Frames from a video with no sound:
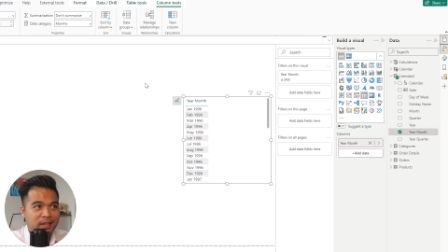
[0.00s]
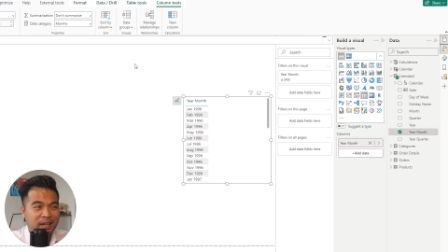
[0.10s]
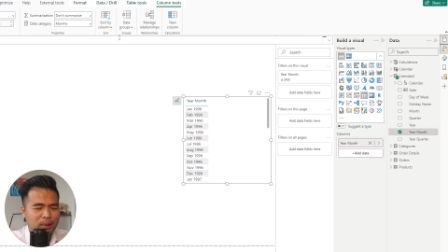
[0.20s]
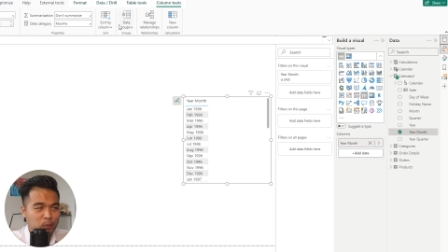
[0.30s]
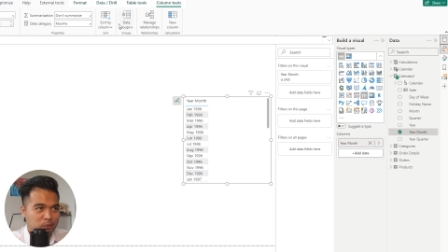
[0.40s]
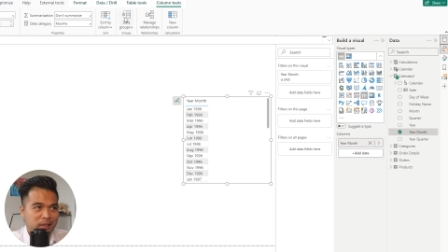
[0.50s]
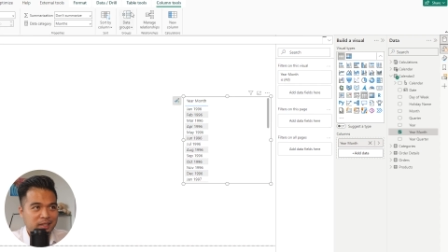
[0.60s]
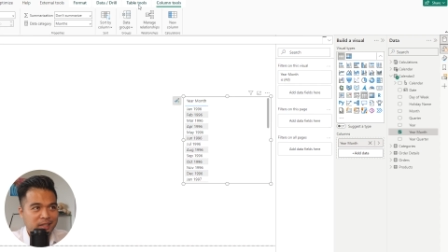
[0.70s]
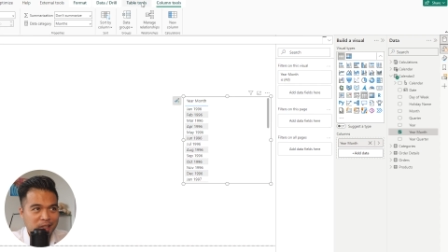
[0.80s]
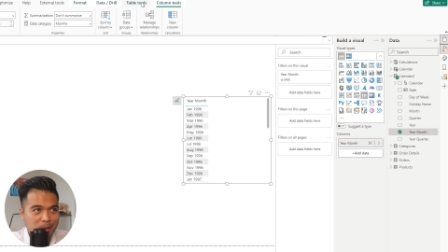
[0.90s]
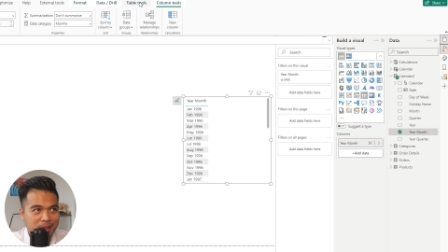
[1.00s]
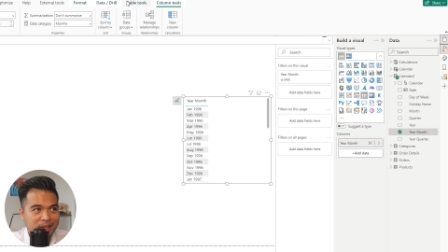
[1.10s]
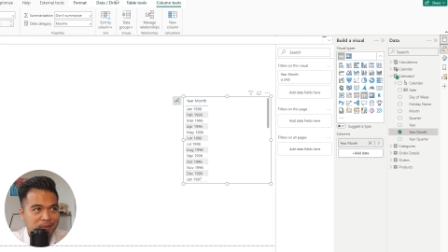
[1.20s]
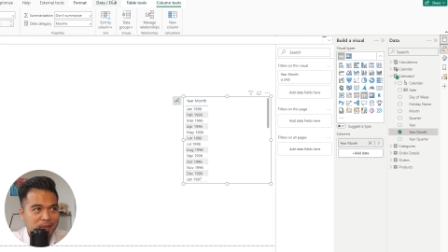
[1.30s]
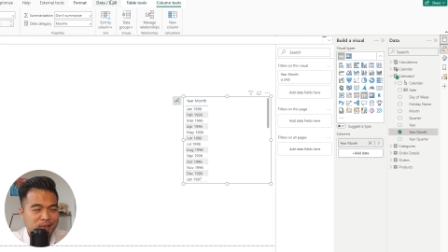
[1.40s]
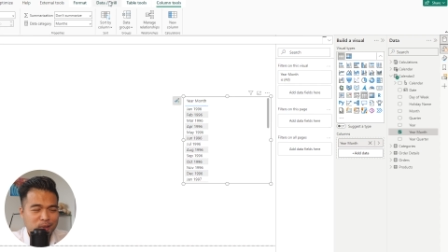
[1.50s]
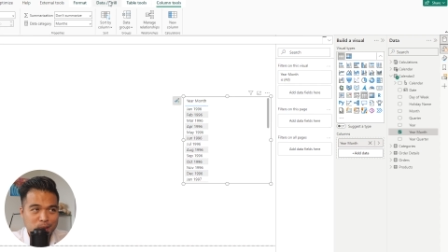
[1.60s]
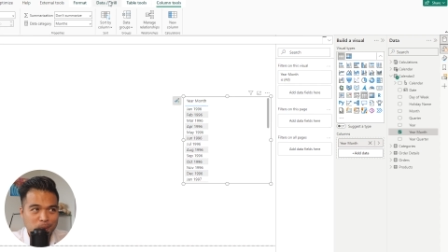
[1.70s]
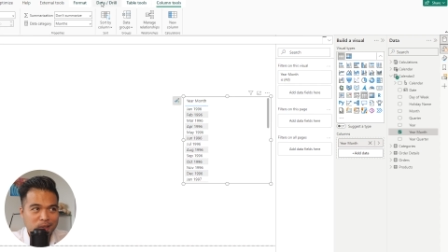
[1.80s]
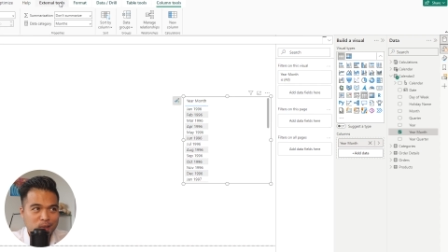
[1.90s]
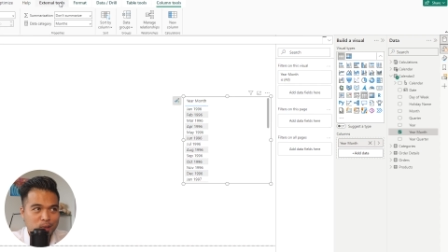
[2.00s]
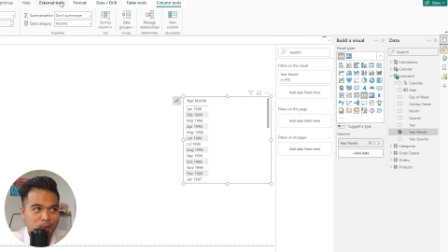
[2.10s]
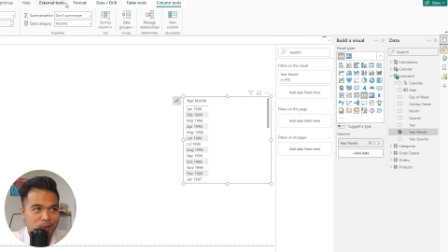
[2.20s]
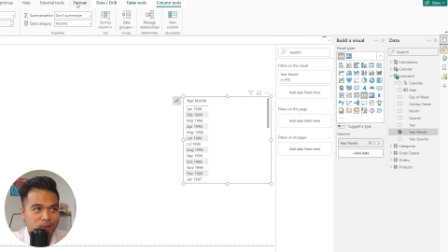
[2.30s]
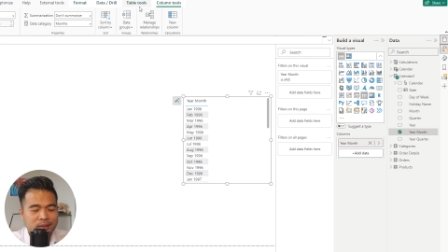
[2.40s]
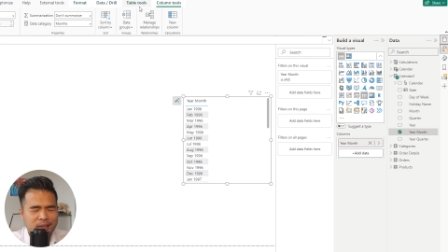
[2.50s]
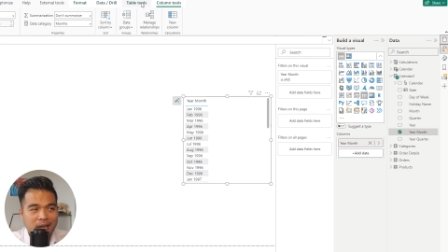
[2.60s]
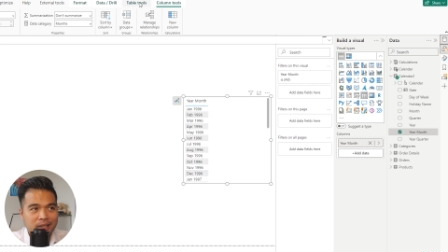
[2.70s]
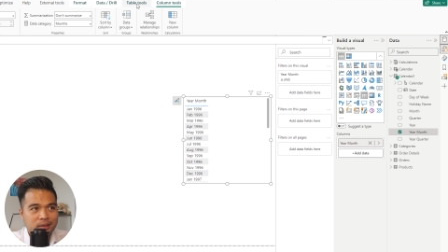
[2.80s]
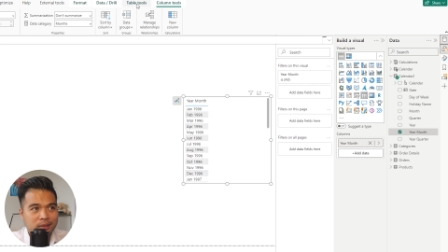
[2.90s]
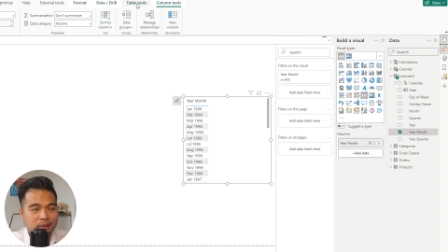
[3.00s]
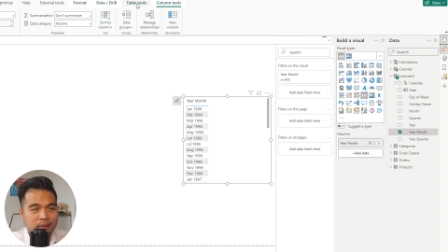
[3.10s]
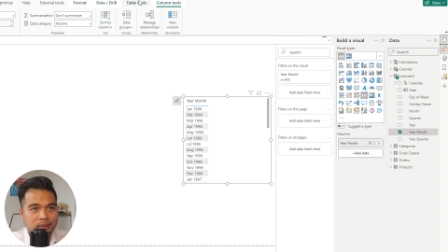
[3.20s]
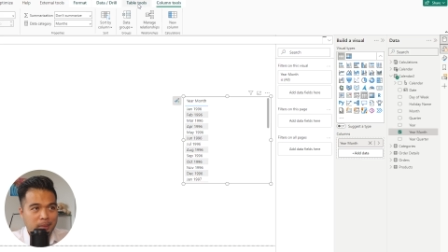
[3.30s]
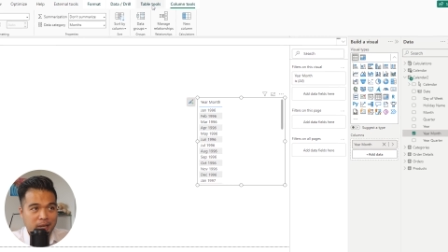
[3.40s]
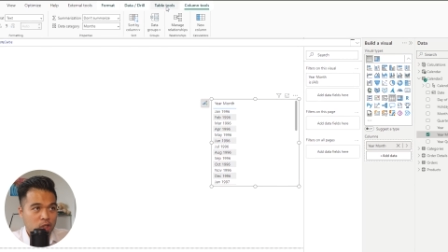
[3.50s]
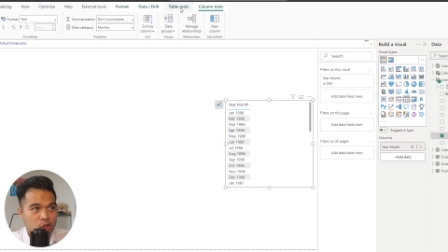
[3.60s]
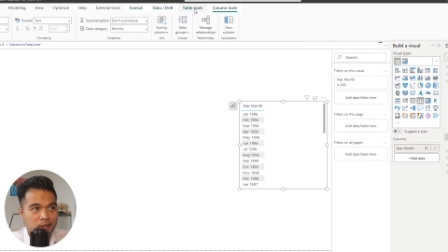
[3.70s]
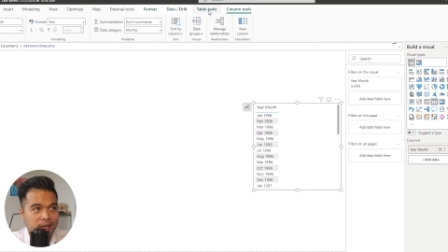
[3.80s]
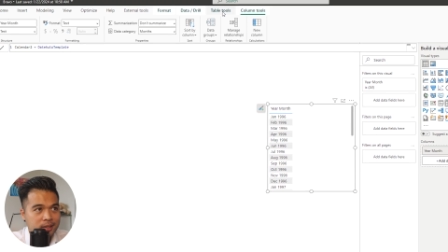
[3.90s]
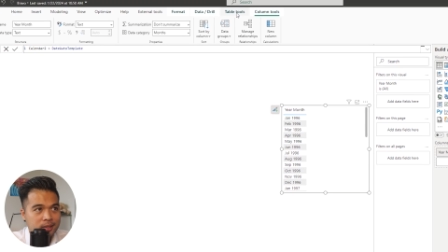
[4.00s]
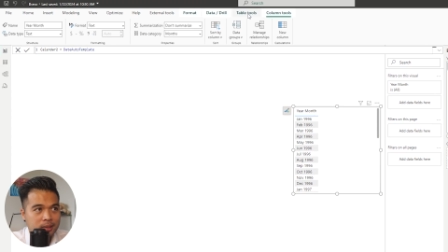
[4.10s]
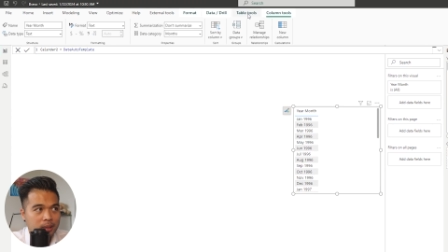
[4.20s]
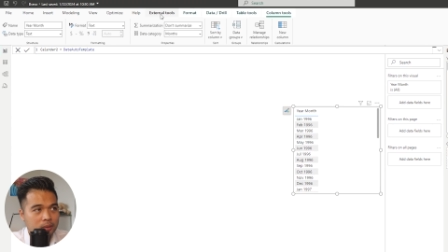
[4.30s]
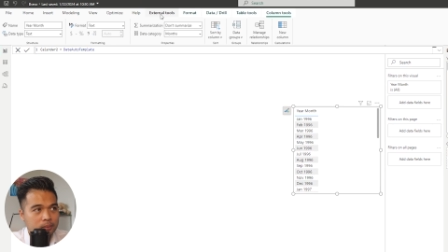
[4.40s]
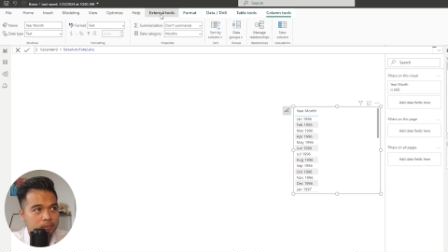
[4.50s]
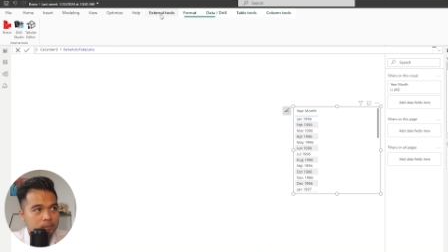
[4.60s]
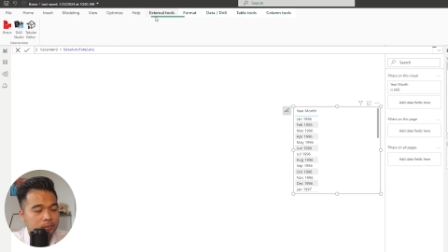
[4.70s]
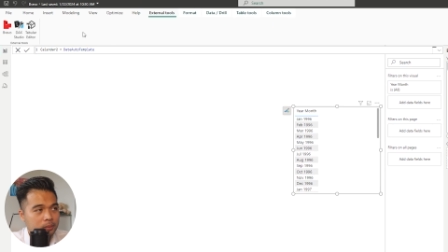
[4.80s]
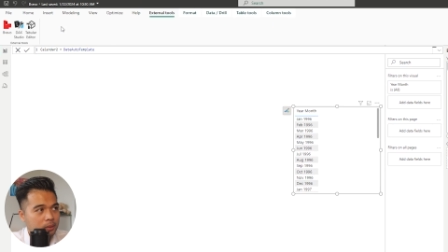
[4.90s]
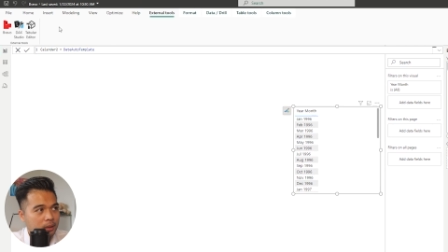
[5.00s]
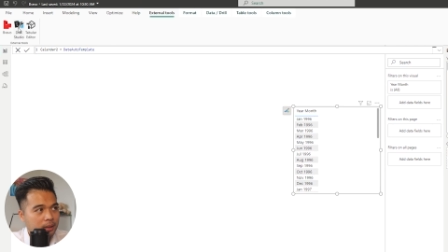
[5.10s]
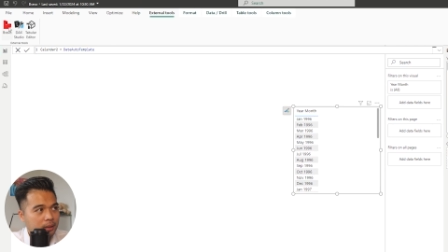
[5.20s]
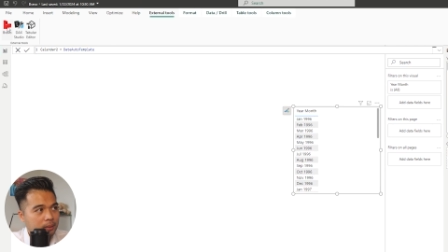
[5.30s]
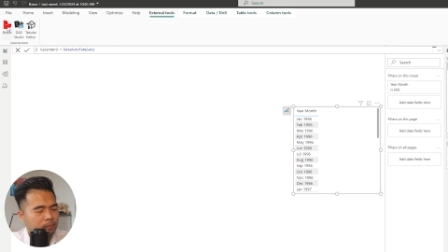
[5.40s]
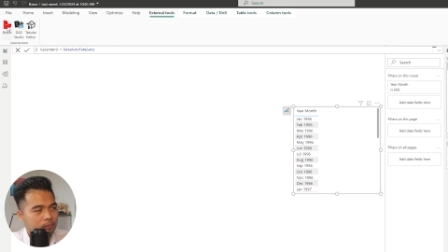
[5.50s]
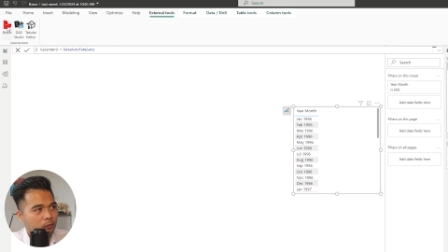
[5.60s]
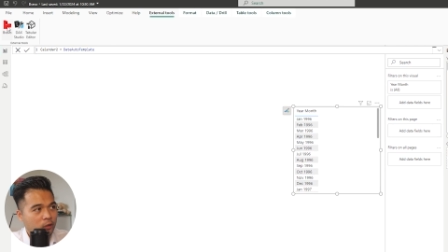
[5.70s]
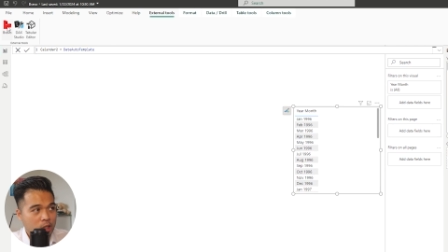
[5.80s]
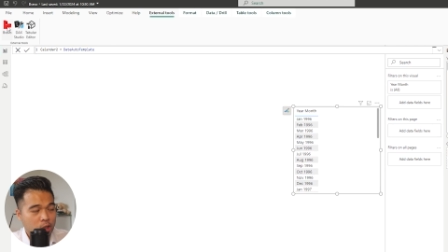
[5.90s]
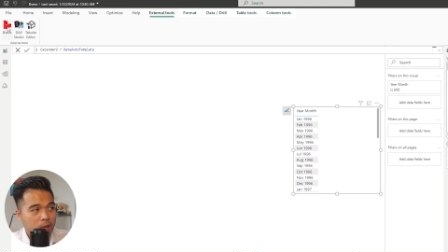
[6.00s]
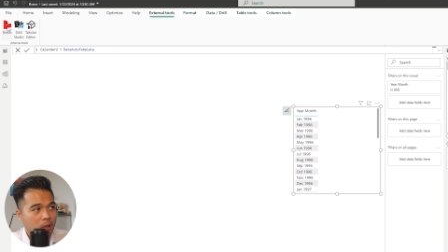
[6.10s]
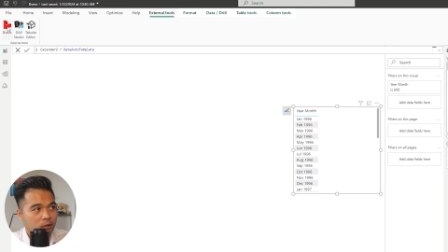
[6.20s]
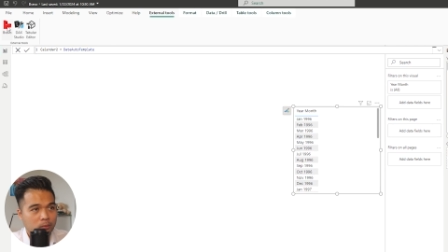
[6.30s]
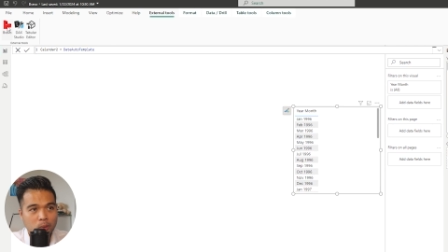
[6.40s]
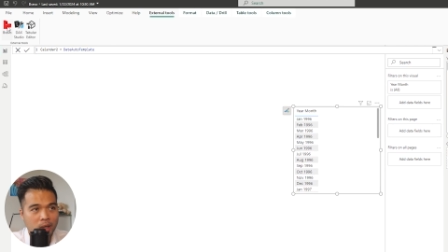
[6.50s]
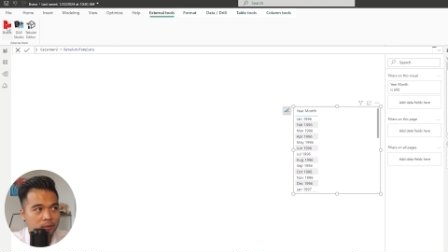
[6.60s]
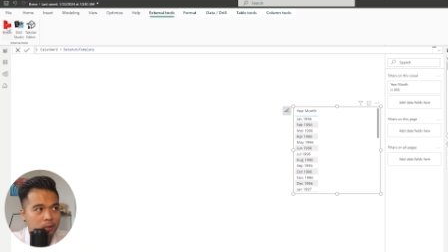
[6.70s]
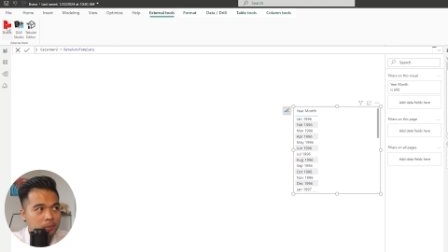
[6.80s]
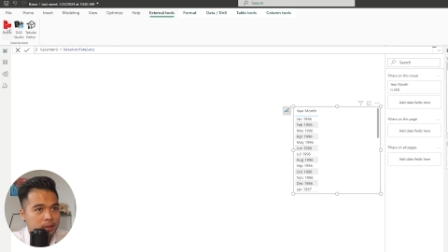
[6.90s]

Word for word: I, I was really excited about that one. So I just wanted to show you the calendar managed dates feature of Bravo.